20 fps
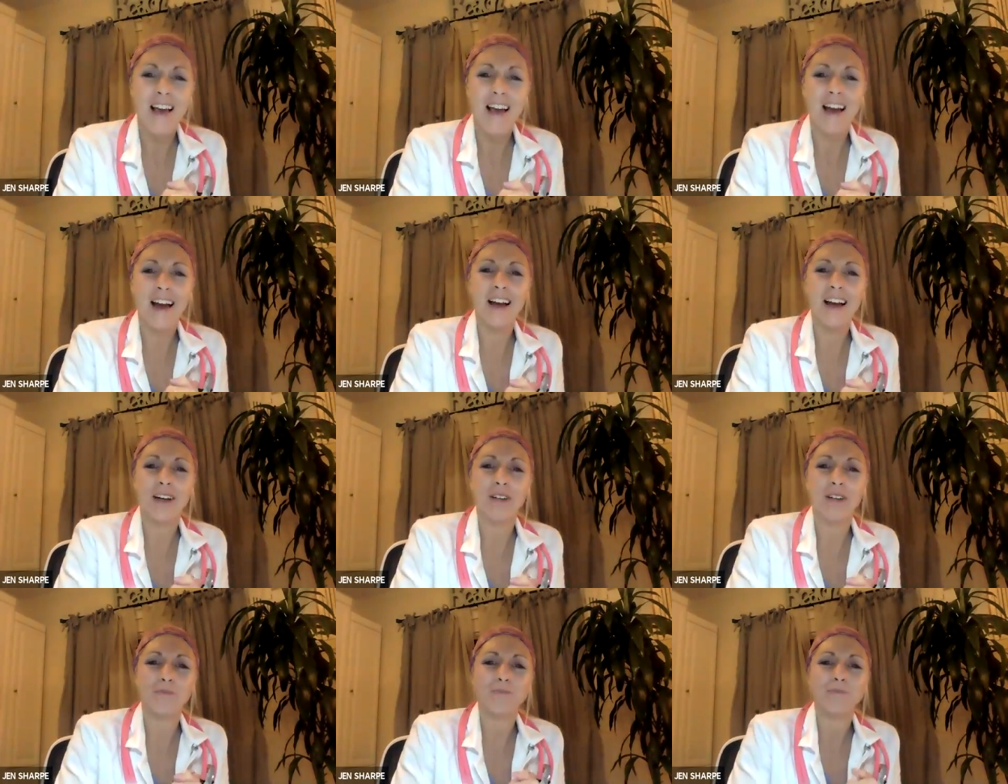
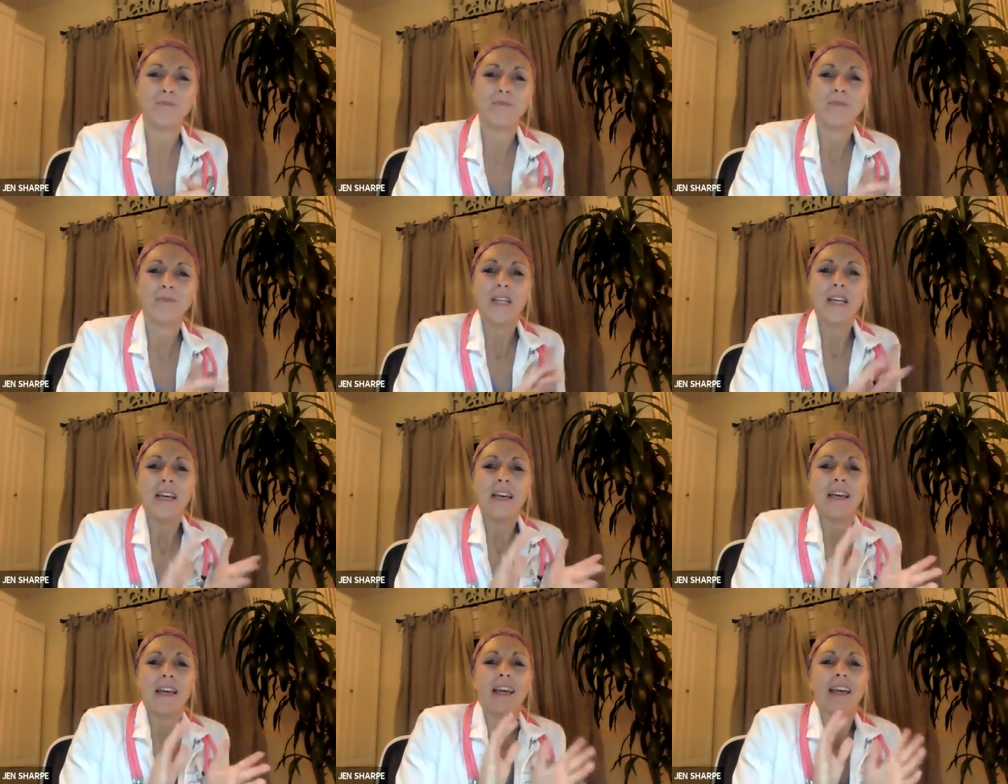Um,
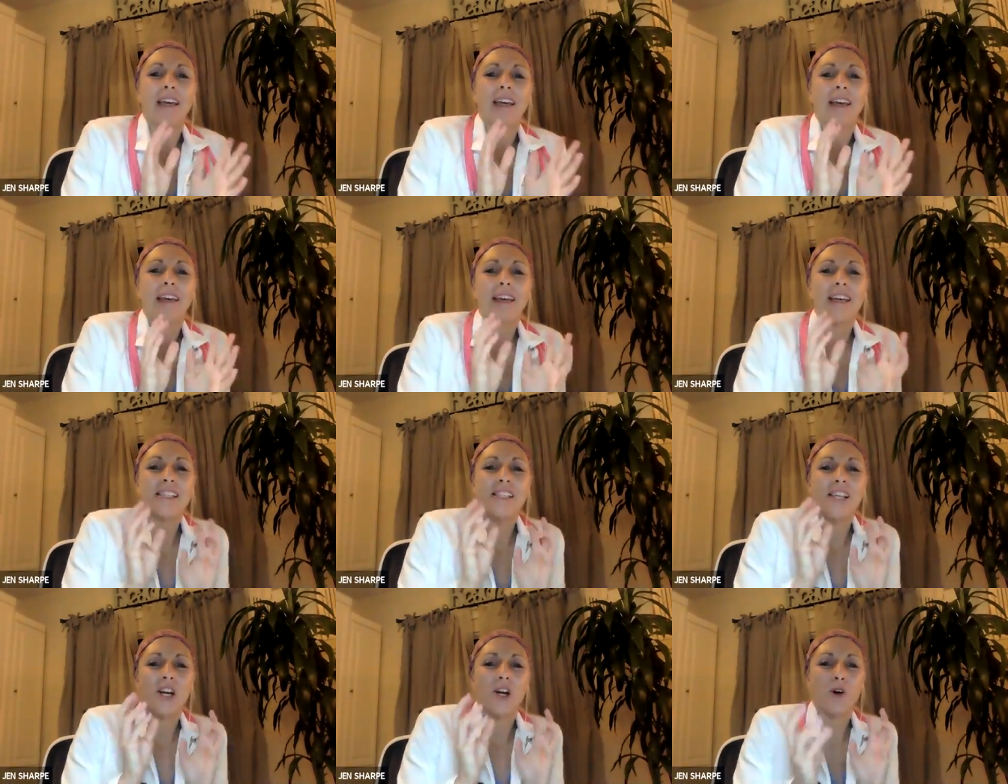
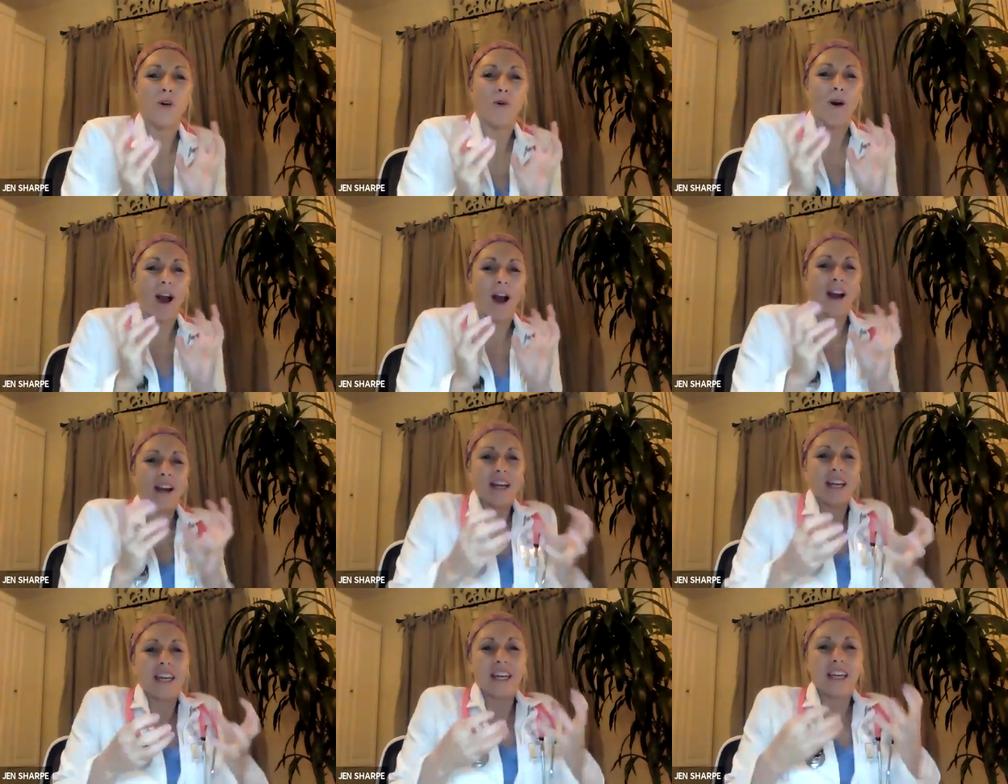it's a
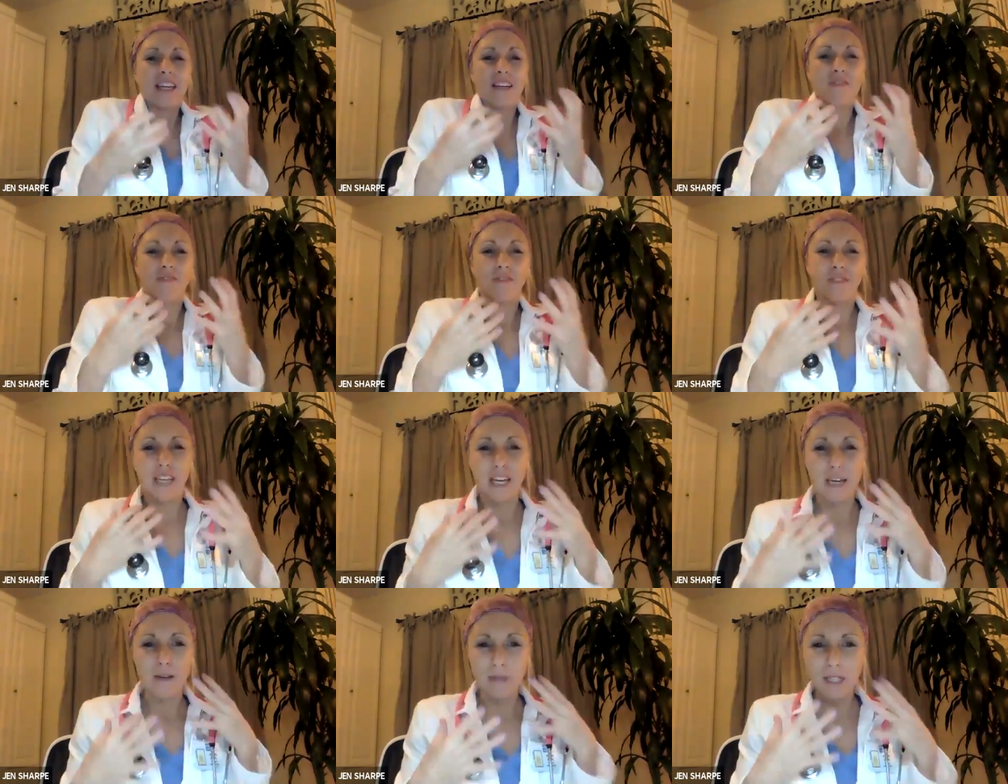chronic
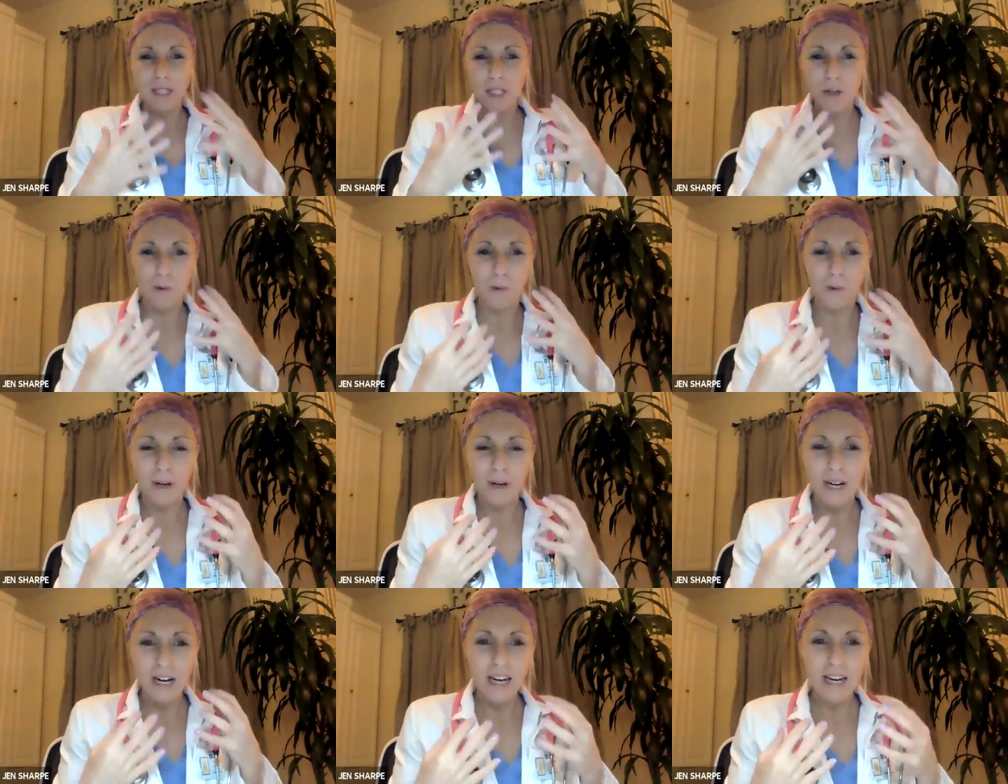
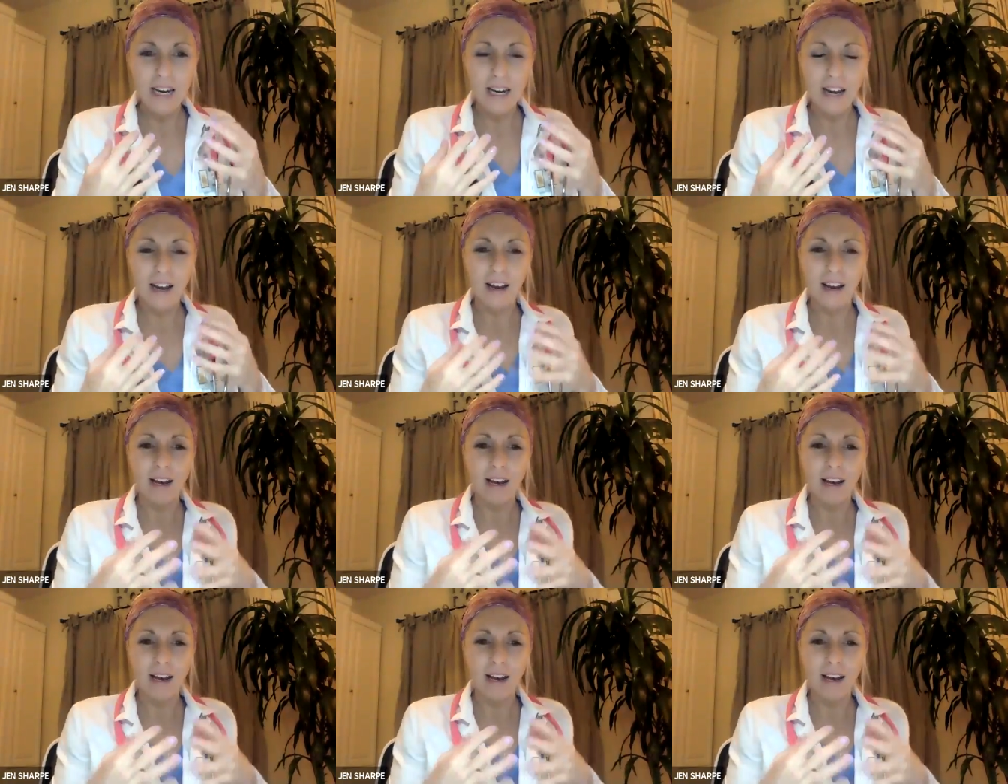inflammatory